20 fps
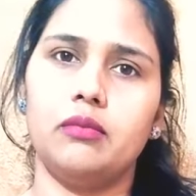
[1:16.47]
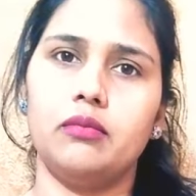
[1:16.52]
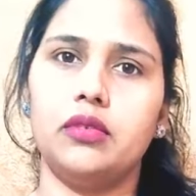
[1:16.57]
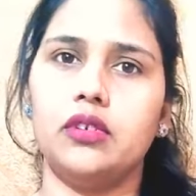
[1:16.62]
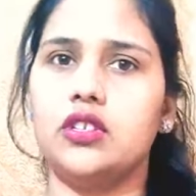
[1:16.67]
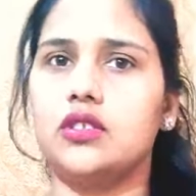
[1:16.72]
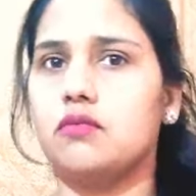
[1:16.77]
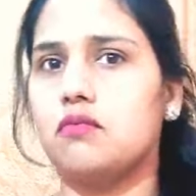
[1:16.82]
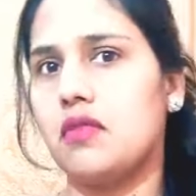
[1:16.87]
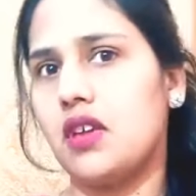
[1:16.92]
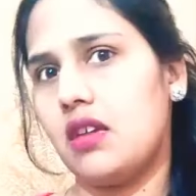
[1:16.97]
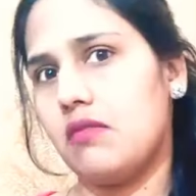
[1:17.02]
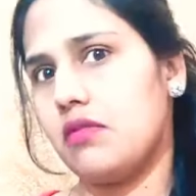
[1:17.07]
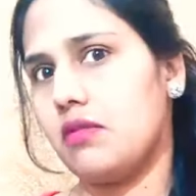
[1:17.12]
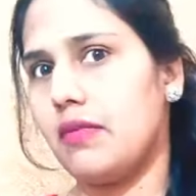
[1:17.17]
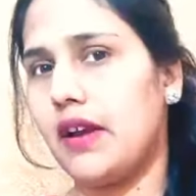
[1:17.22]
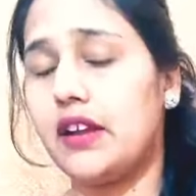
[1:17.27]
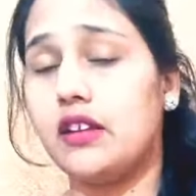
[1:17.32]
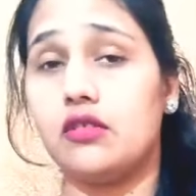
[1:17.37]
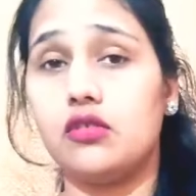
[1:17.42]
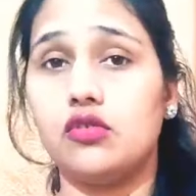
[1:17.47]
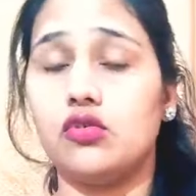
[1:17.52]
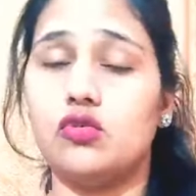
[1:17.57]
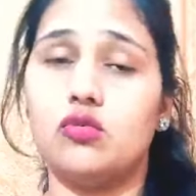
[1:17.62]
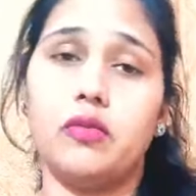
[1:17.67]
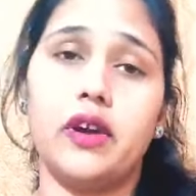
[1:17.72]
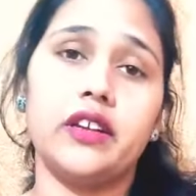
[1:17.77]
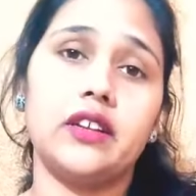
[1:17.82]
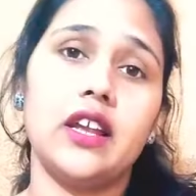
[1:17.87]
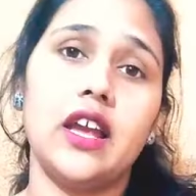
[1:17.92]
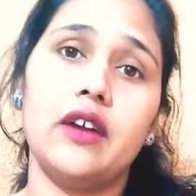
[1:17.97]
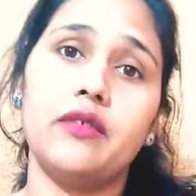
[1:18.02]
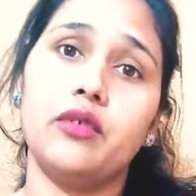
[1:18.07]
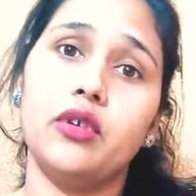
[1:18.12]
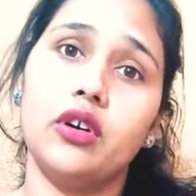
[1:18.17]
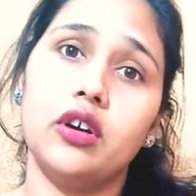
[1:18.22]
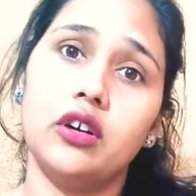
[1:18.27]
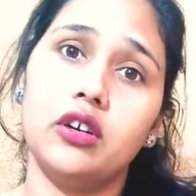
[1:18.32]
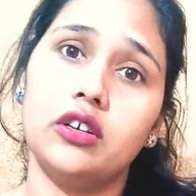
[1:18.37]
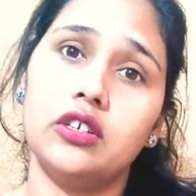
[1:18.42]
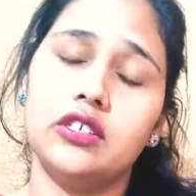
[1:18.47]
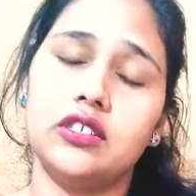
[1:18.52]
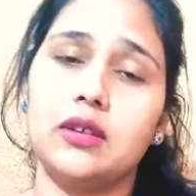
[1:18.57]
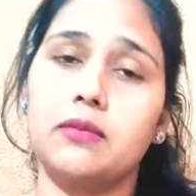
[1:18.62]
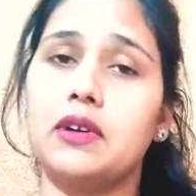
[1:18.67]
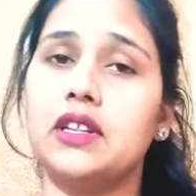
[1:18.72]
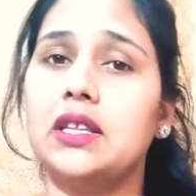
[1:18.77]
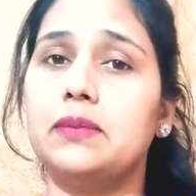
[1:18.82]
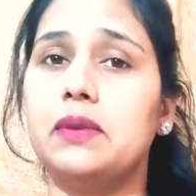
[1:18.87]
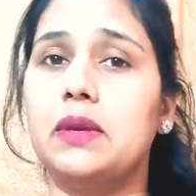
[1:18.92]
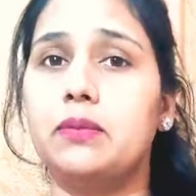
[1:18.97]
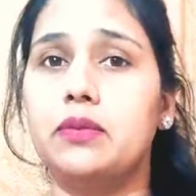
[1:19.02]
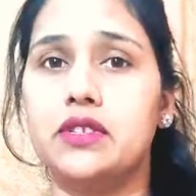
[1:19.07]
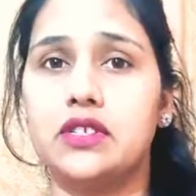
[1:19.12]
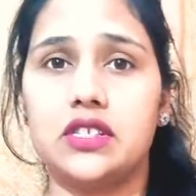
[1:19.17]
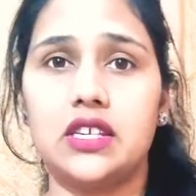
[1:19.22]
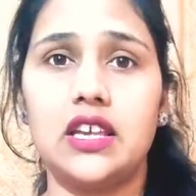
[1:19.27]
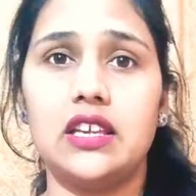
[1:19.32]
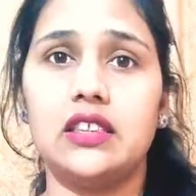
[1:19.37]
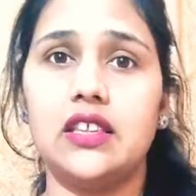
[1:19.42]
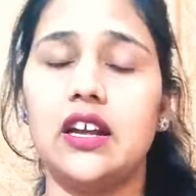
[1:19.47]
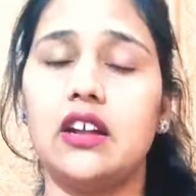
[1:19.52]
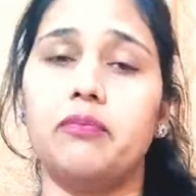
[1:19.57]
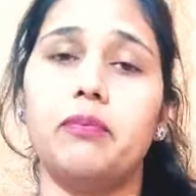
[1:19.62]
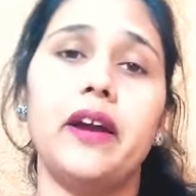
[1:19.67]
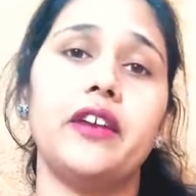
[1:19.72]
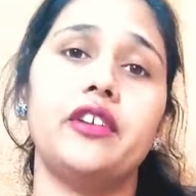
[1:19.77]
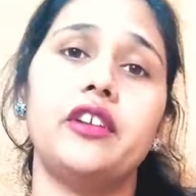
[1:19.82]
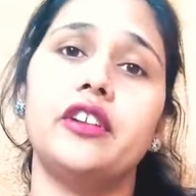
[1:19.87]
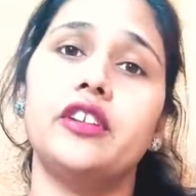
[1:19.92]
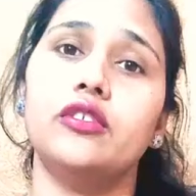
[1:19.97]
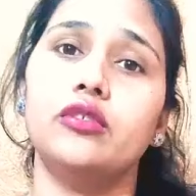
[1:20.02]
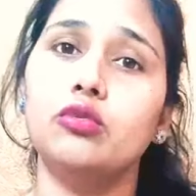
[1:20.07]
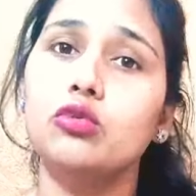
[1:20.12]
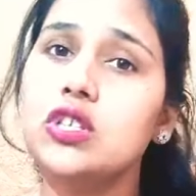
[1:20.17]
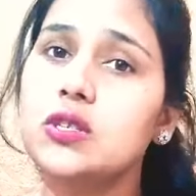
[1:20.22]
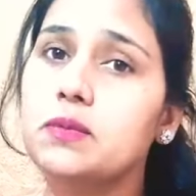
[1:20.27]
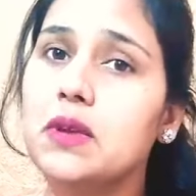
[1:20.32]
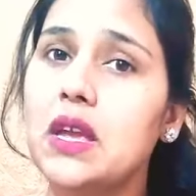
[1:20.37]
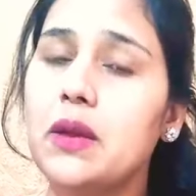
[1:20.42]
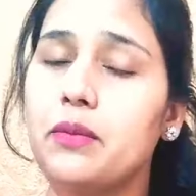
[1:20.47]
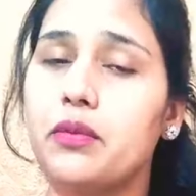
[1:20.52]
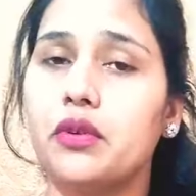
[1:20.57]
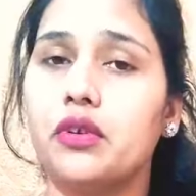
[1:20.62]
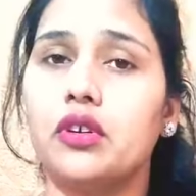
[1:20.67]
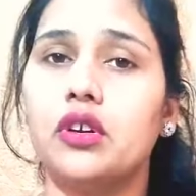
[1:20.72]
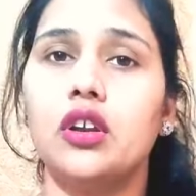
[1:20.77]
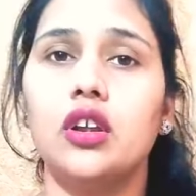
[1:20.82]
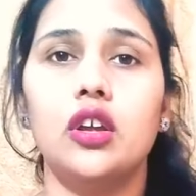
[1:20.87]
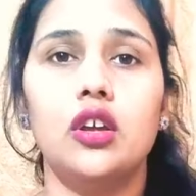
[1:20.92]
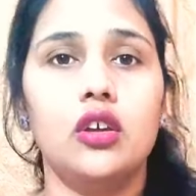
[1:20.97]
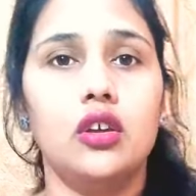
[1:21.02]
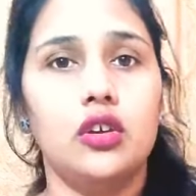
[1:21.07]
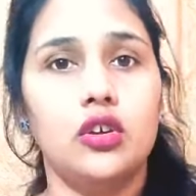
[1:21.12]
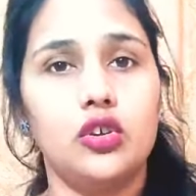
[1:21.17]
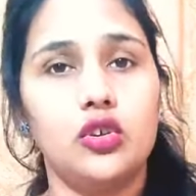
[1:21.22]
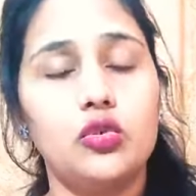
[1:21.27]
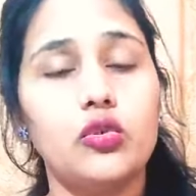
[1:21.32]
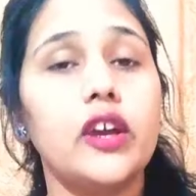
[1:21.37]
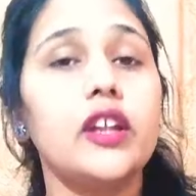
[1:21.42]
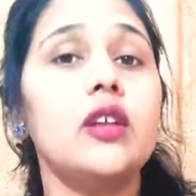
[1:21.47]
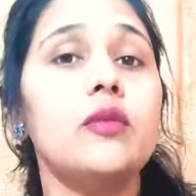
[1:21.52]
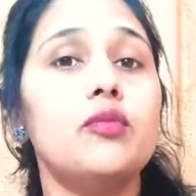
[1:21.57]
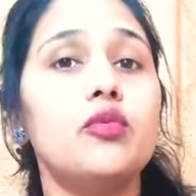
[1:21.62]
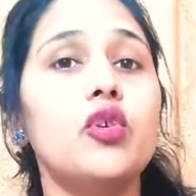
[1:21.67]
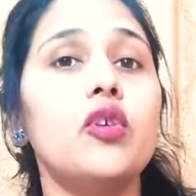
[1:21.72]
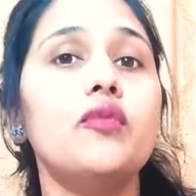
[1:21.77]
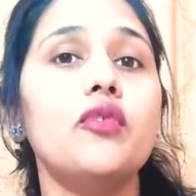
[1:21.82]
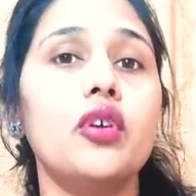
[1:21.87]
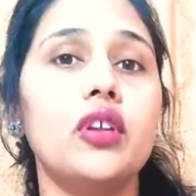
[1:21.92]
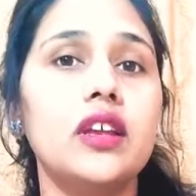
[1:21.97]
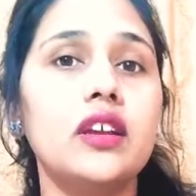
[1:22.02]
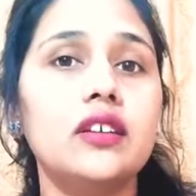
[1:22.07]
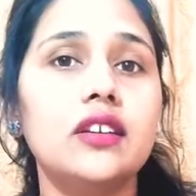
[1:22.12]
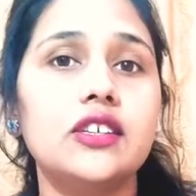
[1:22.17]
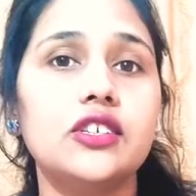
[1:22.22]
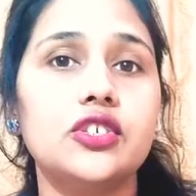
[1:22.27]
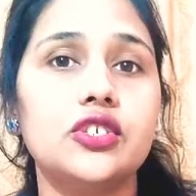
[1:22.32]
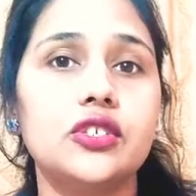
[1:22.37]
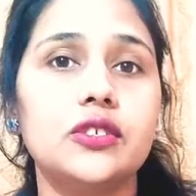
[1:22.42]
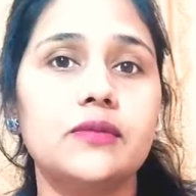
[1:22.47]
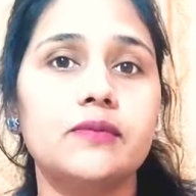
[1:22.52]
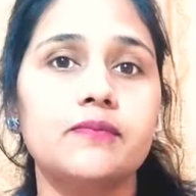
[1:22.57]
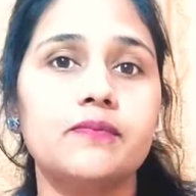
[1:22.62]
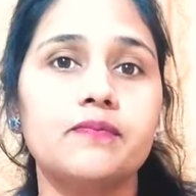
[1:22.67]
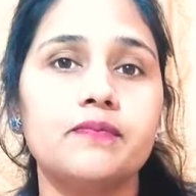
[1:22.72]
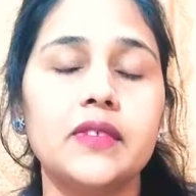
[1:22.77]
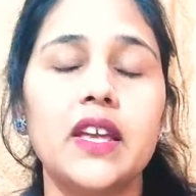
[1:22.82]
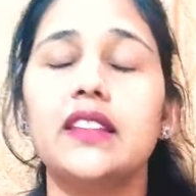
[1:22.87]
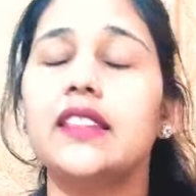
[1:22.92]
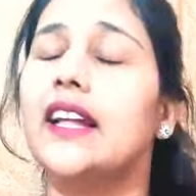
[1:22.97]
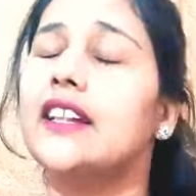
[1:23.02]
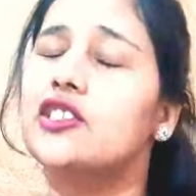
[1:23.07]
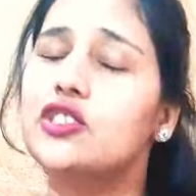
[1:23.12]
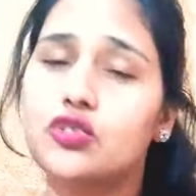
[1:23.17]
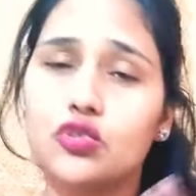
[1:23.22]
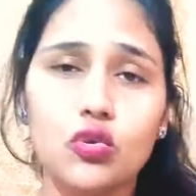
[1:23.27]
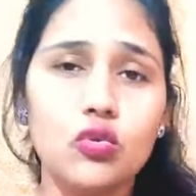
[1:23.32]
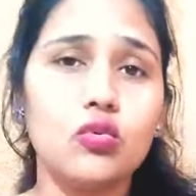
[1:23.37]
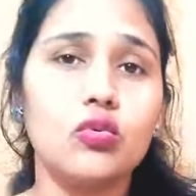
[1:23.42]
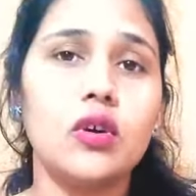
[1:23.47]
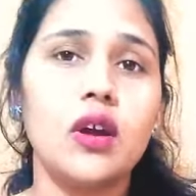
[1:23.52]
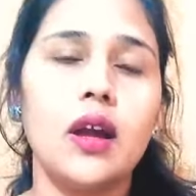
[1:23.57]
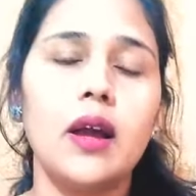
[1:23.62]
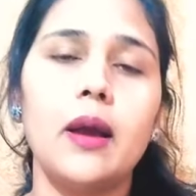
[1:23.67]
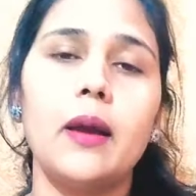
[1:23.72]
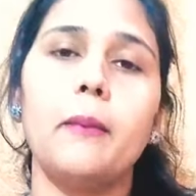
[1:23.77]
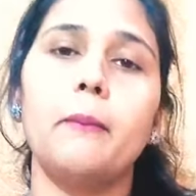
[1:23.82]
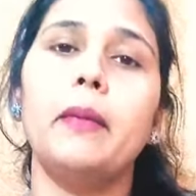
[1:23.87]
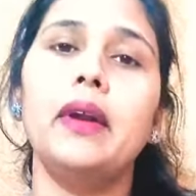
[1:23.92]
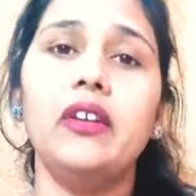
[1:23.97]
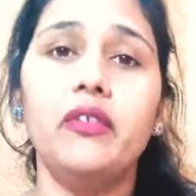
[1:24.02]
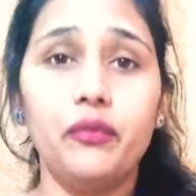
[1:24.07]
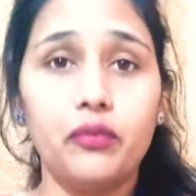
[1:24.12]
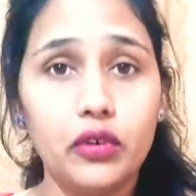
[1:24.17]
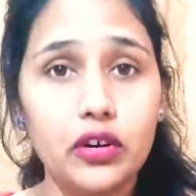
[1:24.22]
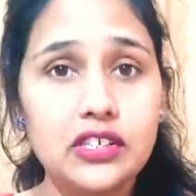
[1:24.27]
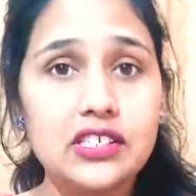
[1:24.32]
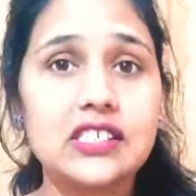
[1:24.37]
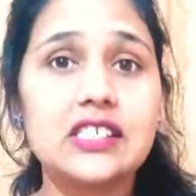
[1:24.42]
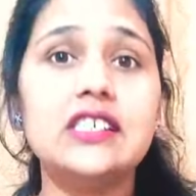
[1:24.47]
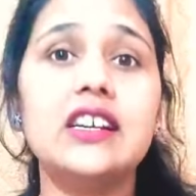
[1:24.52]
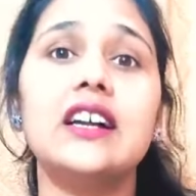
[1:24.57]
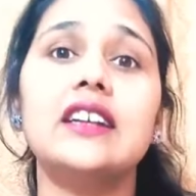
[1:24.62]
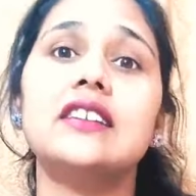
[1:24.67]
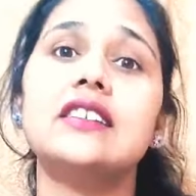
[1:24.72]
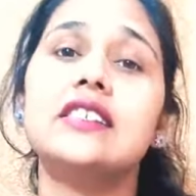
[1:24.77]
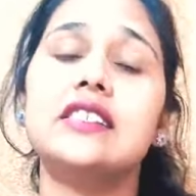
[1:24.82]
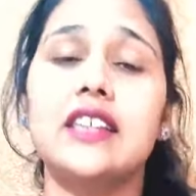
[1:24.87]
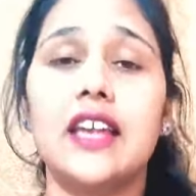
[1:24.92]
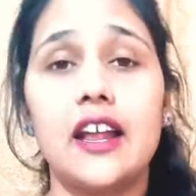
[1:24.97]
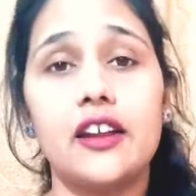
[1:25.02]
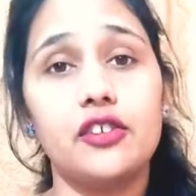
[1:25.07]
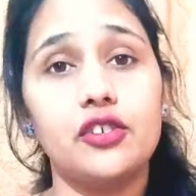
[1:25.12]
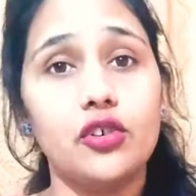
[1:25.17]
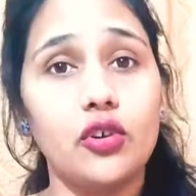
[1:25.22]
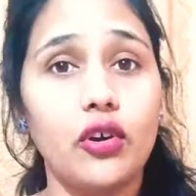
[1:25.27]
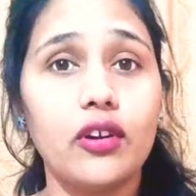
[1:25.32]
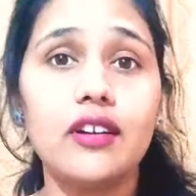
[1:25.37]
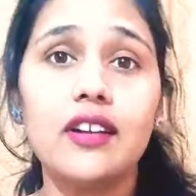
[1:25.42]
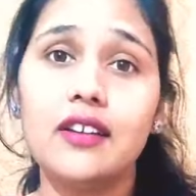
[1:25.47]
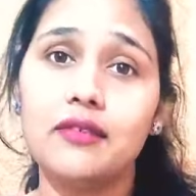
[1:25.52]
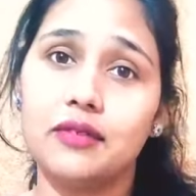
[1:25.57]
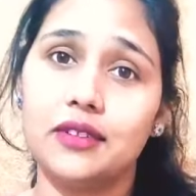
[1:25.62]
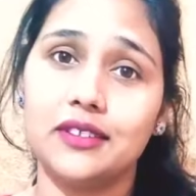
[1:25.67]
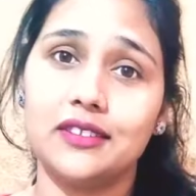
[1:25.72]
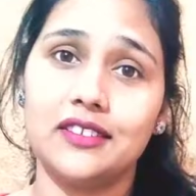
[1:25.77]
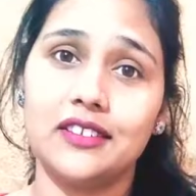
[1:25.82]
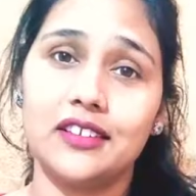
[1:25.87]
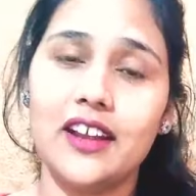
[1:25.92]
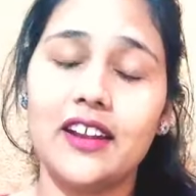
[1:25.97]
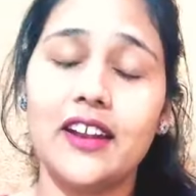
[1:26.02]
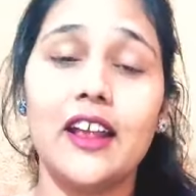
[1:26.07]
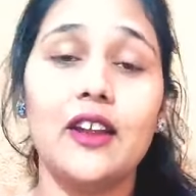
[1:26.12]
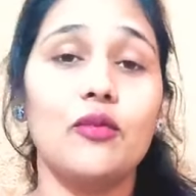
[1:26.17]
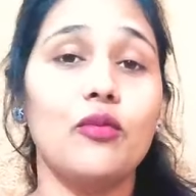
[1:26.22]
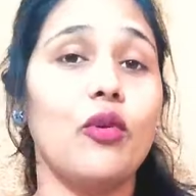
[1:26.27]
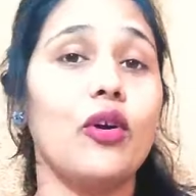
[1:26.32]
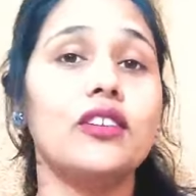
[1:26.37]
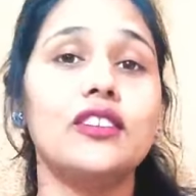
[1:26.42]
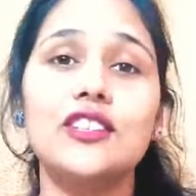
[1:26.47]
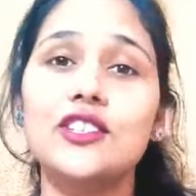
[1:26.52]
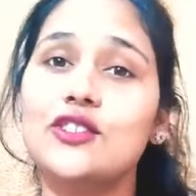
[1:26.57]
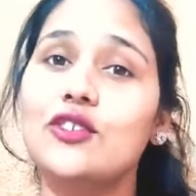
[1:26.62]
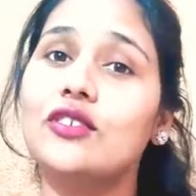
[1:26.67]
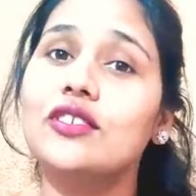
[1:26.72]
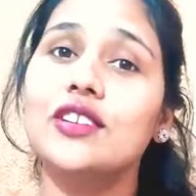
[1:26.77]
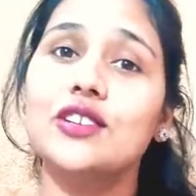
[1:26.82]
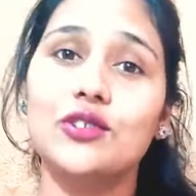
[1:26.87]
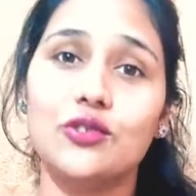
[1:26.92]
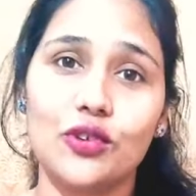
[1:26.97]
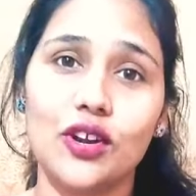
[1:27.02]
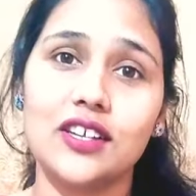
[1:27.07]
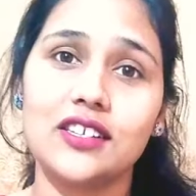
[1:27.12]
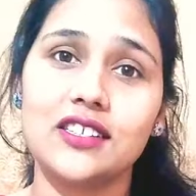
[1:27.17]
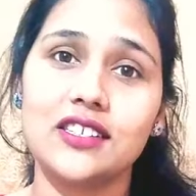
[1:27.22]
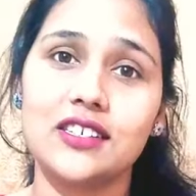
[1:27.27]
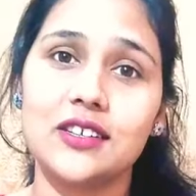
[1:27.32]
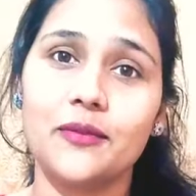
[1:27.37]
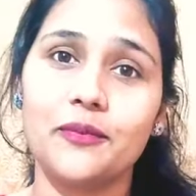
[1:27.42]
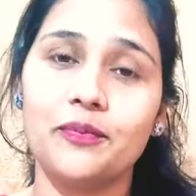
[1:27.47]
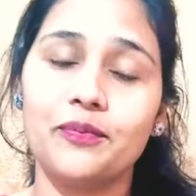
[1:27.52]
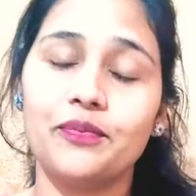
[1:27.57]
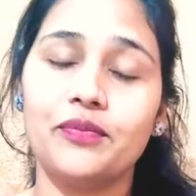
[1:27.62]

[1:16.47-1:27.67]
because maybe you might have heard some other people saying that by reading newspaper you can improve your English. That's true. But firstly, understand your level, all right, and what is your interest.